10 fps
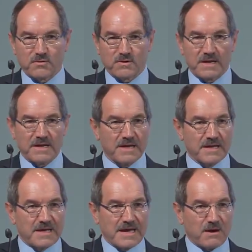It
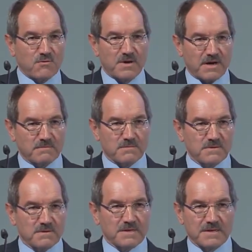is an
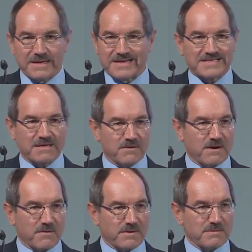evolution that
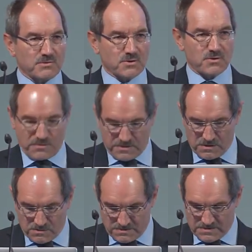is going
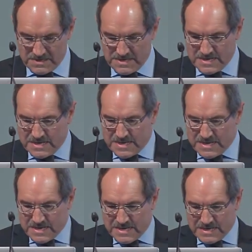at a
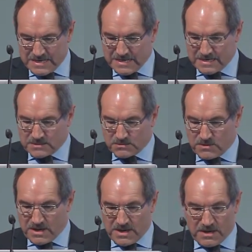fast pace.
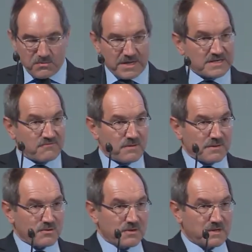
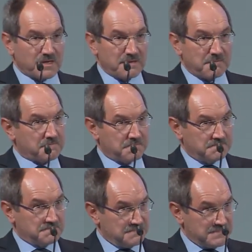It is a
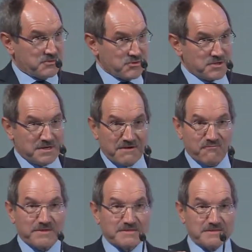transformation, and I
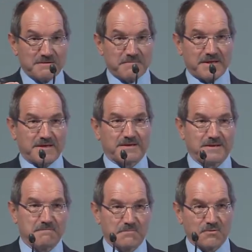have to
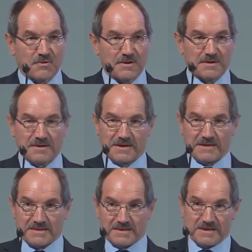say that
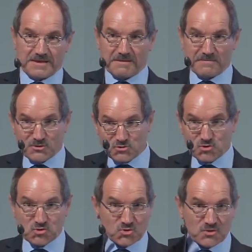it was
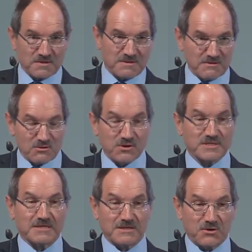
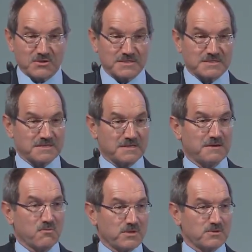anticipated
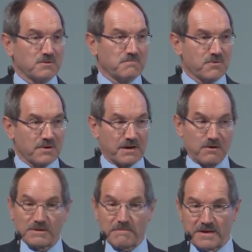like
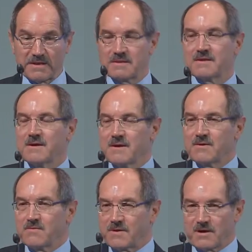8
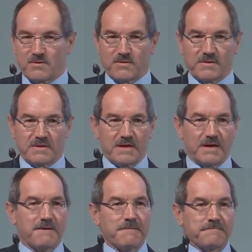years ago
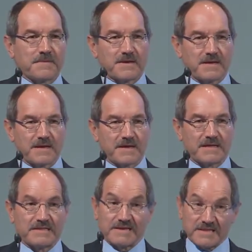by Carlota
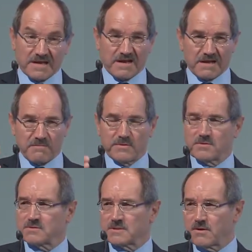Perez, who
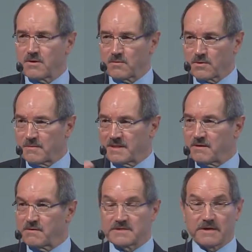she's
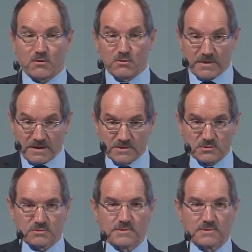a well-known